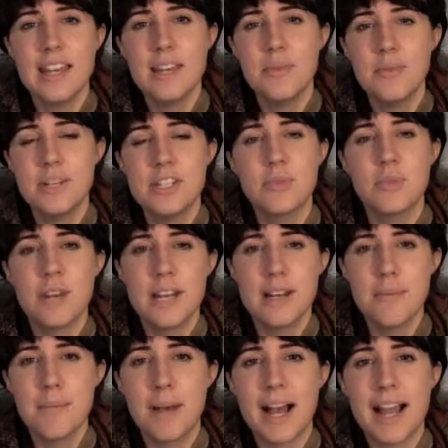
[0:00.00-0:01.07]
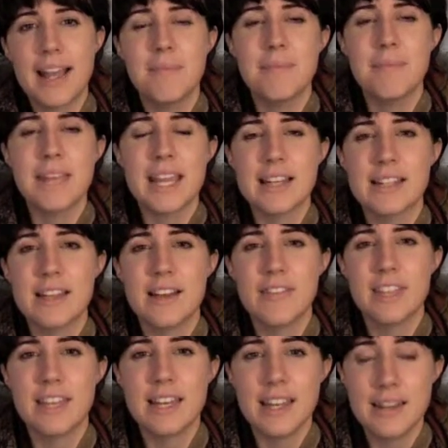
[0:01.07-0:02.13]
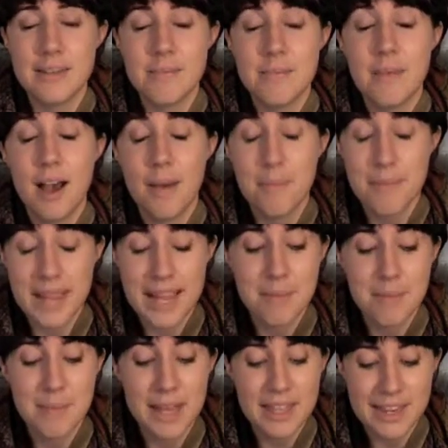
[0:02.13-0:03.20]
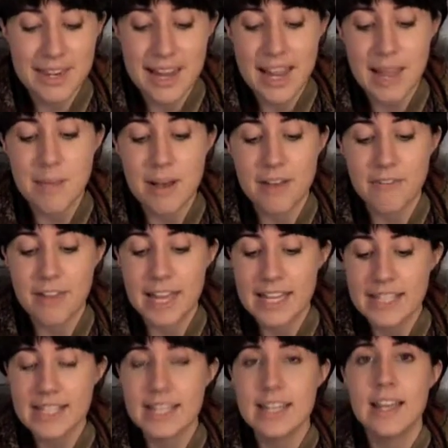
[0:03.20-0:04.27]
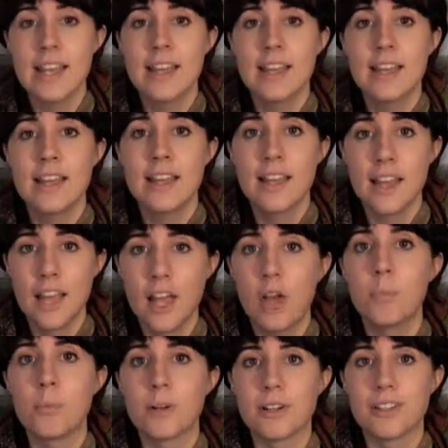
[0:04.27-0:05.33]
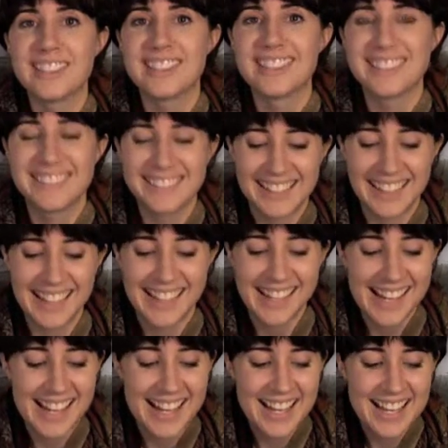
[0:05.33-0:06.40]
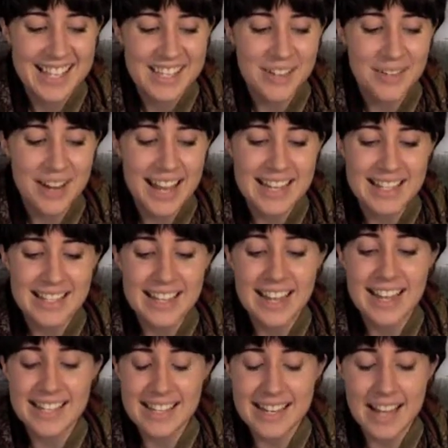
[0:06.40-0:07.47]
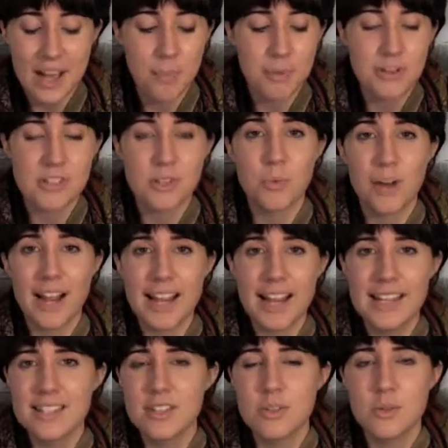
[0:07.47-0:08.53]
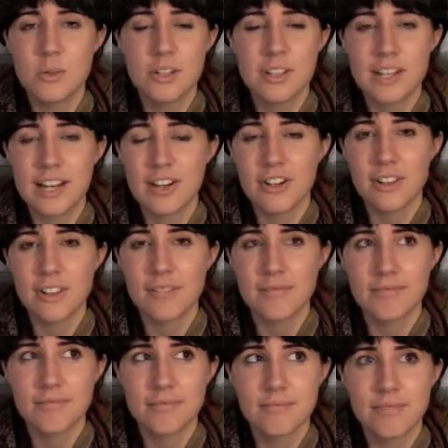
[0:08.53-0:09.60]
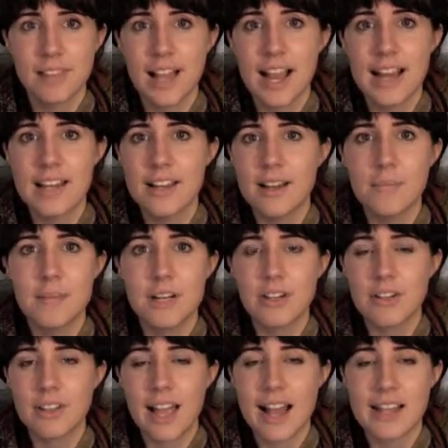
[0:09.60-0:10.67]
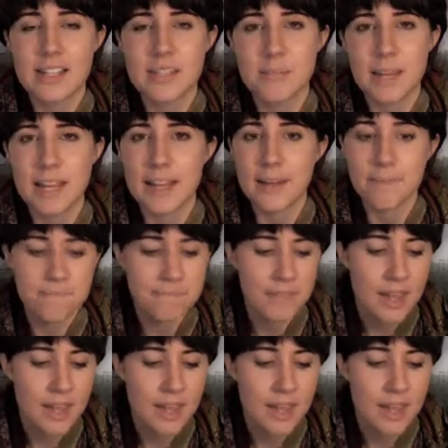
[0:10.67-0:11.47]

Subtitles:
it was written by a man by the name of Hinton Helper. Okay? So Hinton Helper is a white North Carolina middle-class man.